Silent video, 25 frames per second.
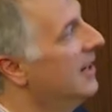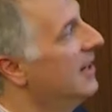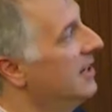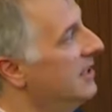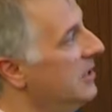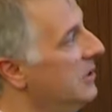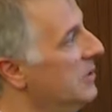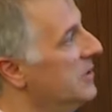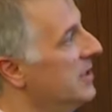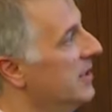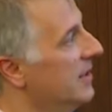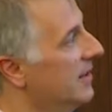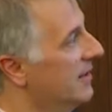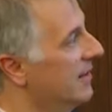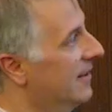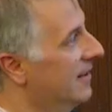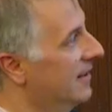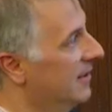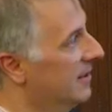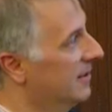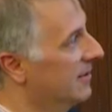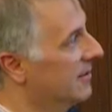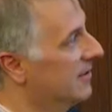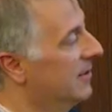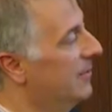using
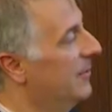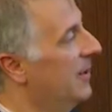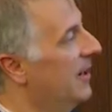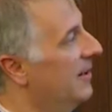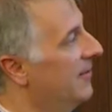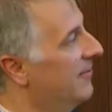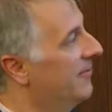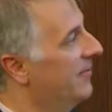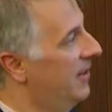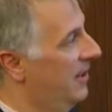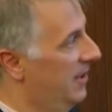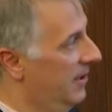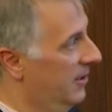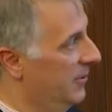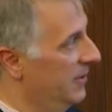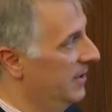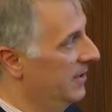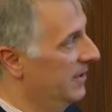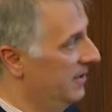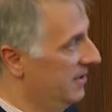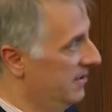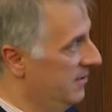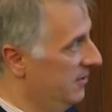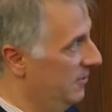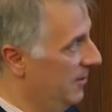their command
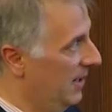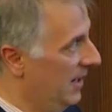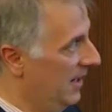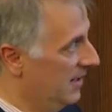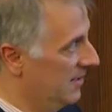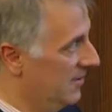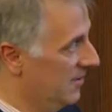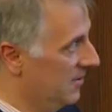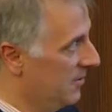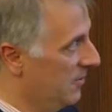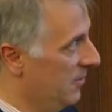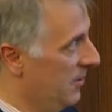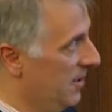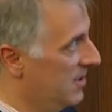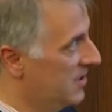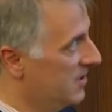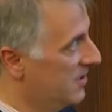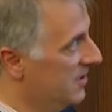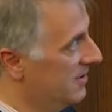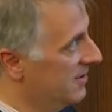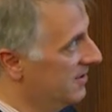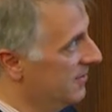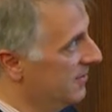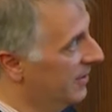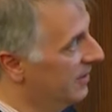following to answer
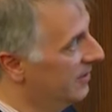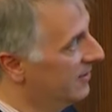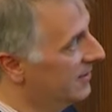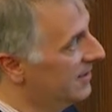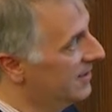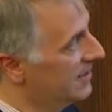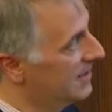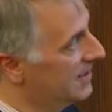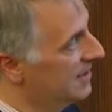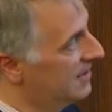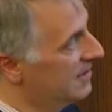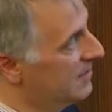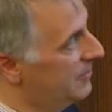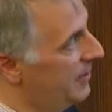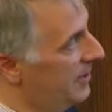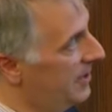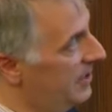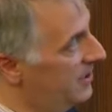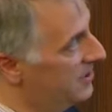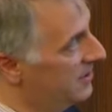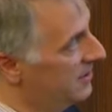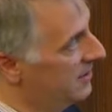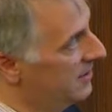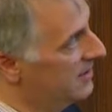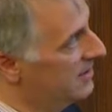questions. And we looked at six
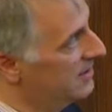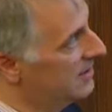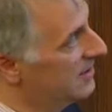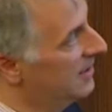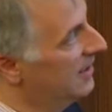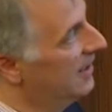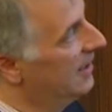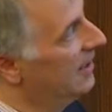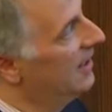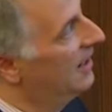patients.